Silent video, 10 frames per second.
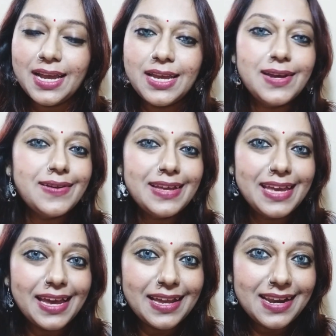Here
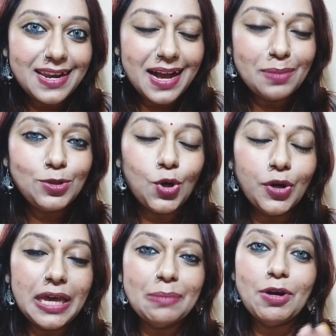again, I'm
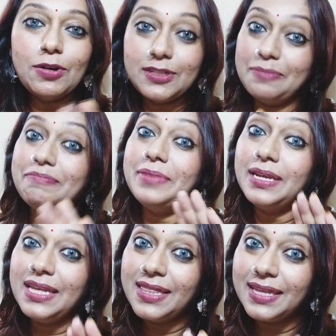talking about
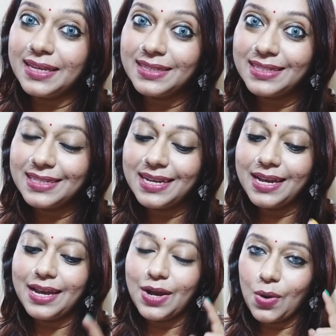many things.
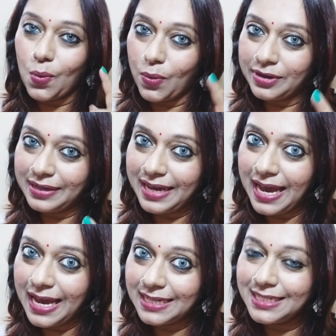One
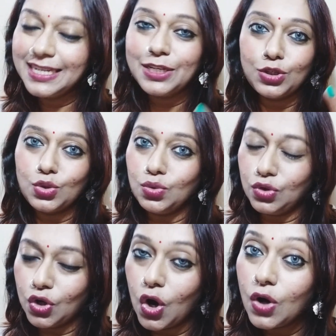cat, two
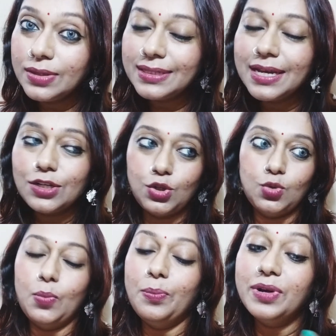dogs,
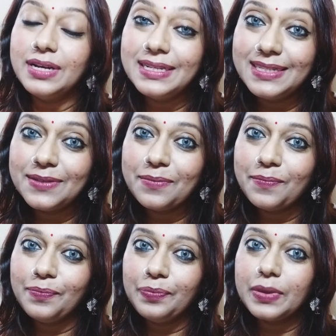two birds.
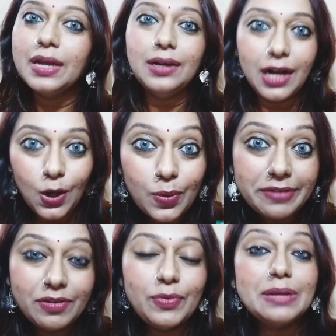
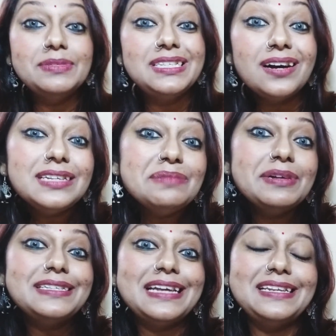However, when I'm starting
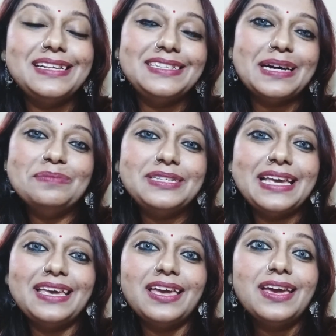my sentence, I'm
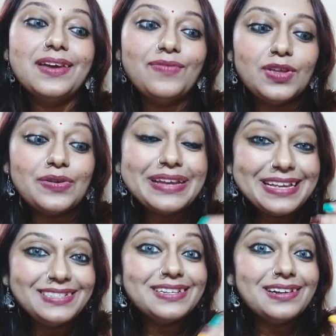saying there
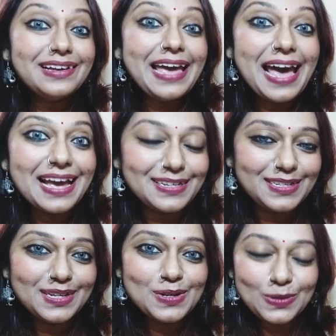is a
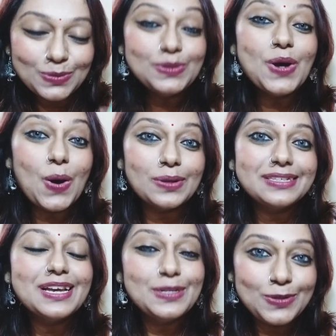cat, two dogs,
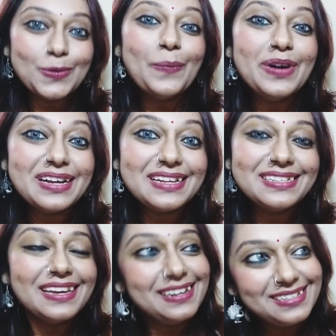two
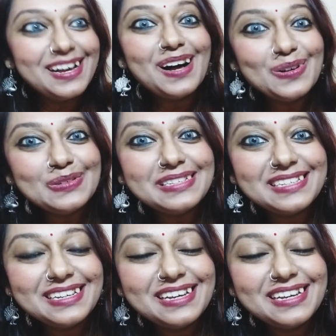birds in his house.